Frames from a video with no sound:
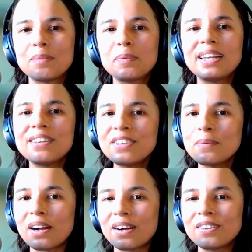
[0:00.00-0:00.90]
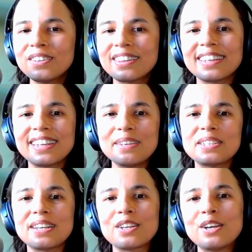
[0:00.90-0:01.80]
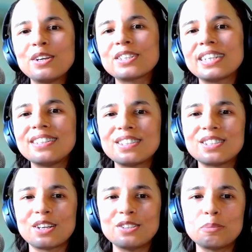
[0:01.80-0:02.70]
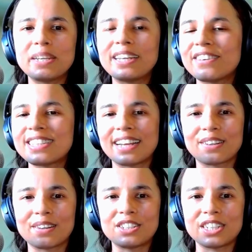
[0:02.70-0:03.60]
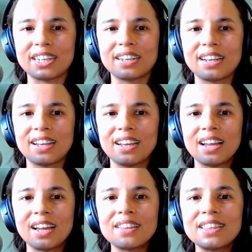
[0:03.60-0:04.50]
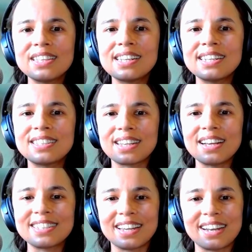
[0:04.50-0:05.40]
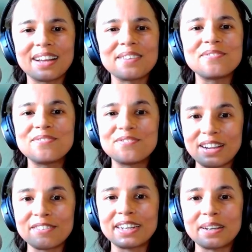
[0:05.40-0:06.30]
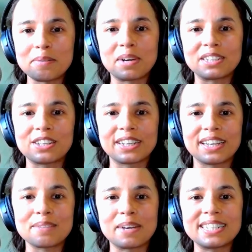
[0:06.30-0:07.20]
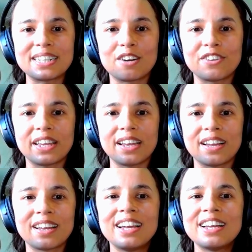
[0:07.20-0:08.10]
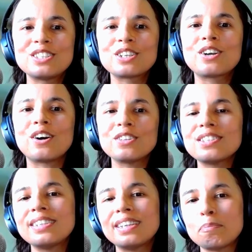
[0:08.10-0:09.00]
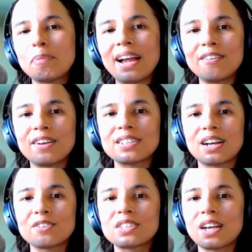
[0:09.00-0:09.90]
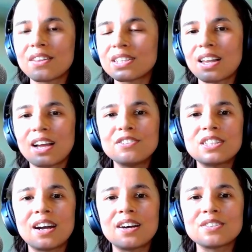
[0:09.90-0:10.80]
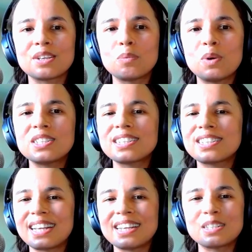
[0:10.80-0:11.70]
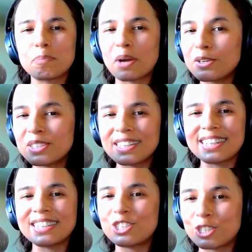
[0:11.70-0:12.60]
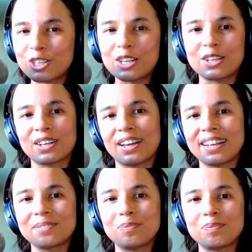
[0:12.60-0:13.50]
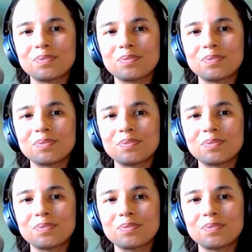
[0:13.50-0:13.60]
And we live in a world that keeps us hooked into social media and technology. And this leads us, and I am very much looking at myself here, to constantly compare ourselves to others' lifestyles and what success supposedly should look like.